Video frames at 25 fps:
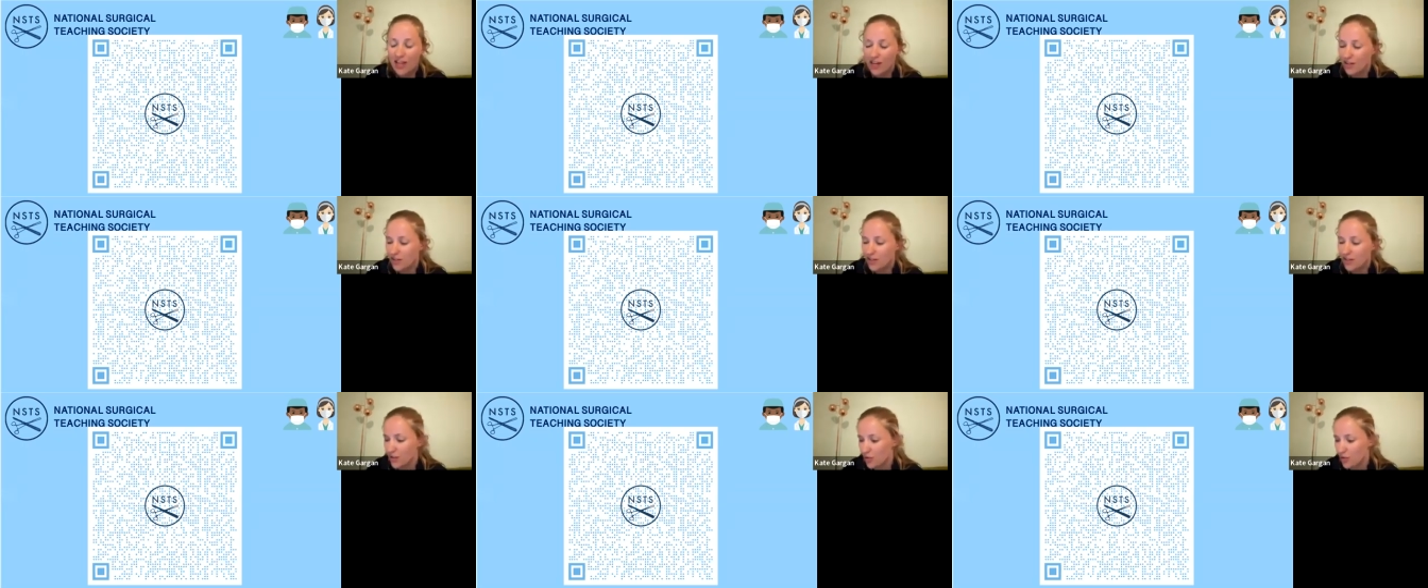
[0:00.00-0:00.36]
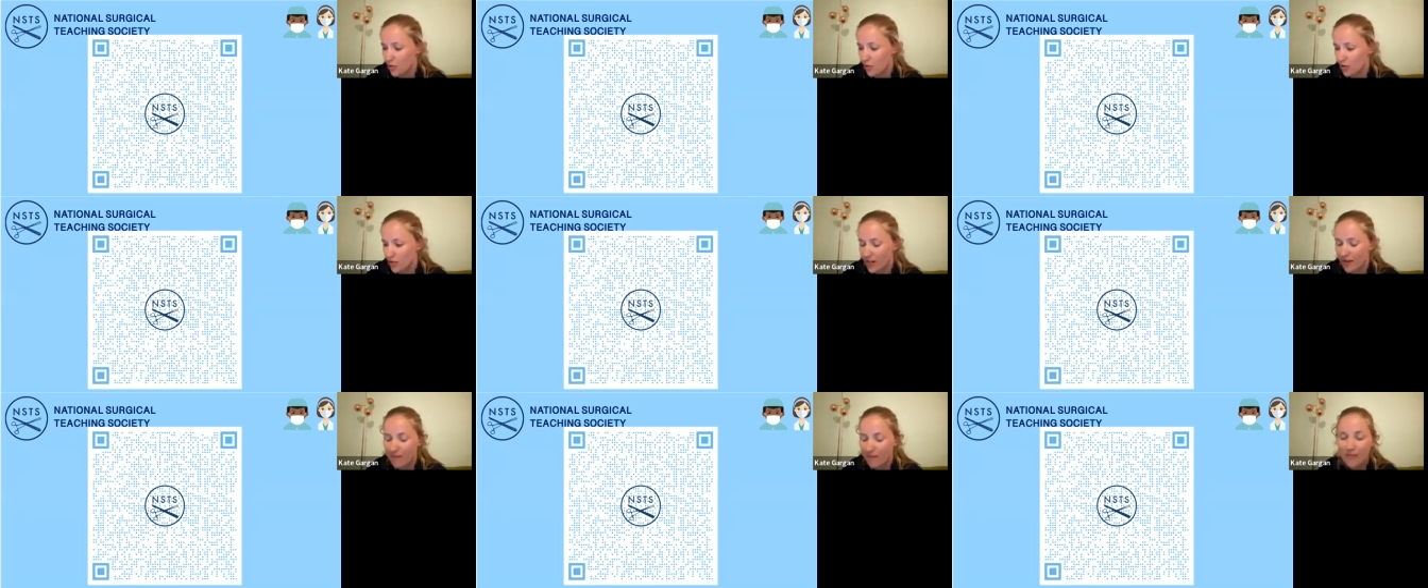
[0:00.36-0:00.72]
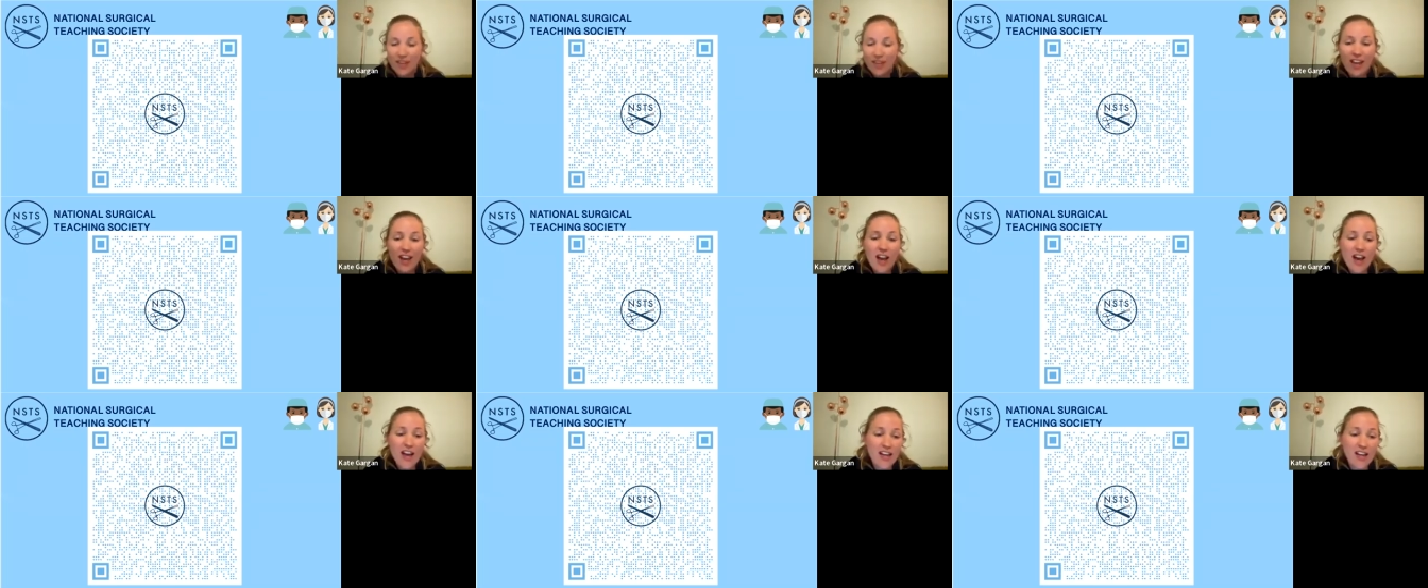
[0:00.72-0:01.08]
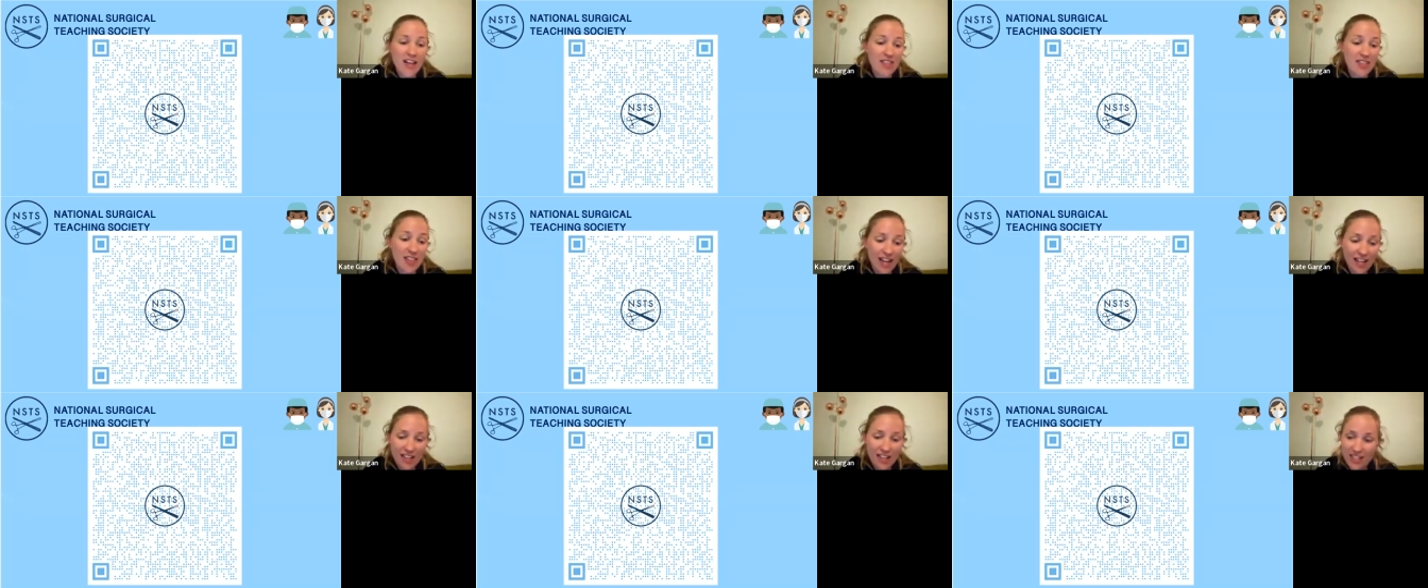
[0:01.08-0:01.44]
Innocent sorted it.
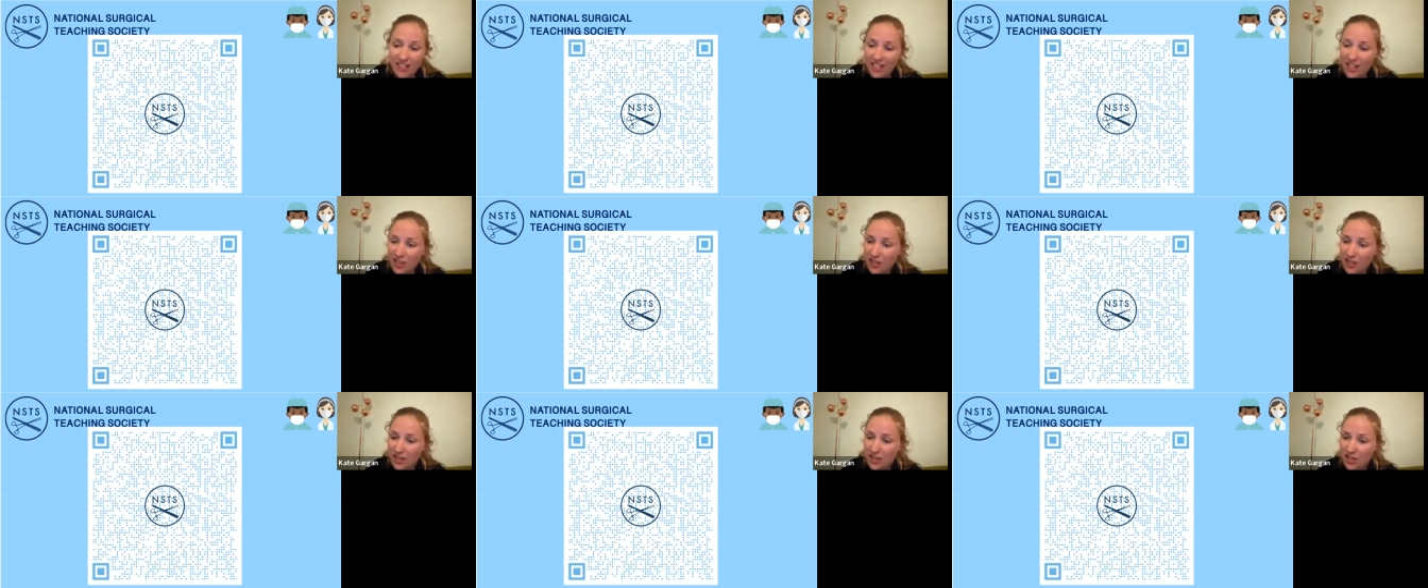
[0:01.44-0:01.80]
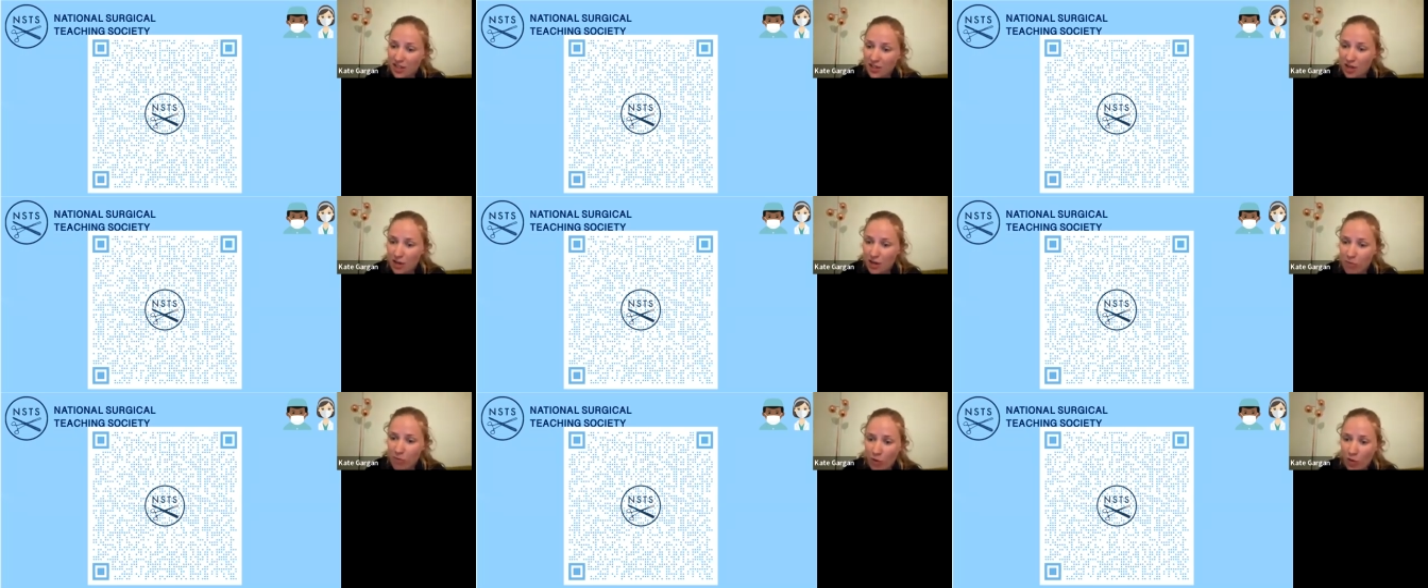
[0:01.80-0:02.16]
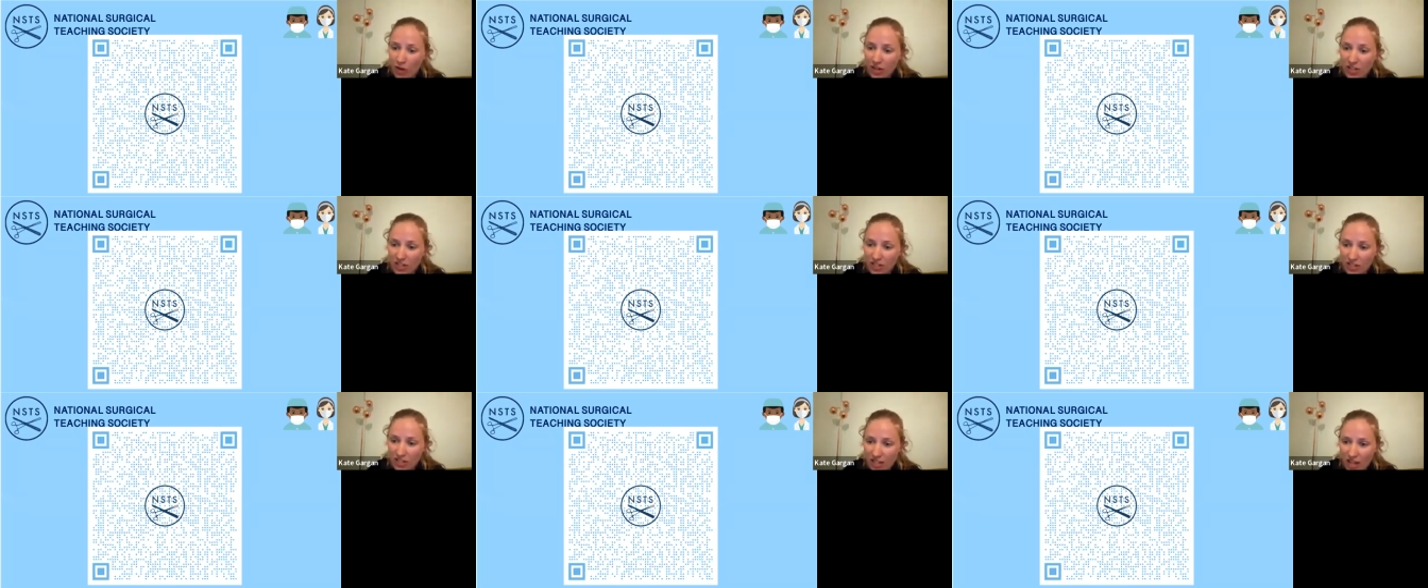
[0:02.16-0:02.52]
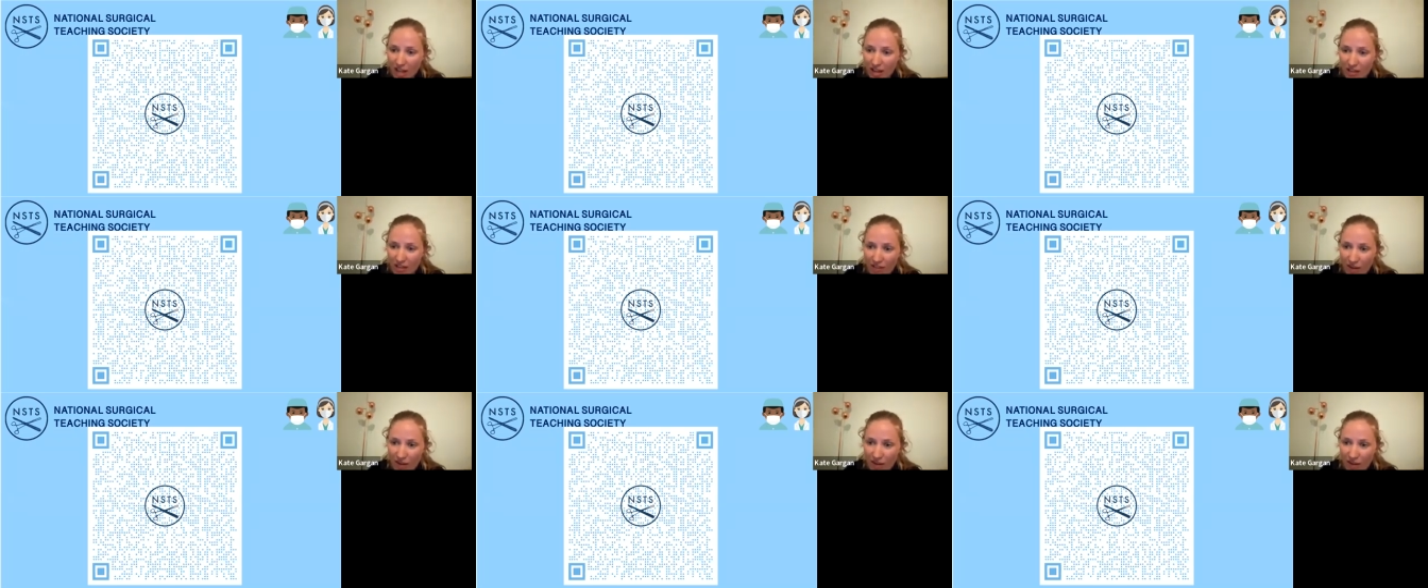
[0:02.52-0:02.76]
I think there's no more questions.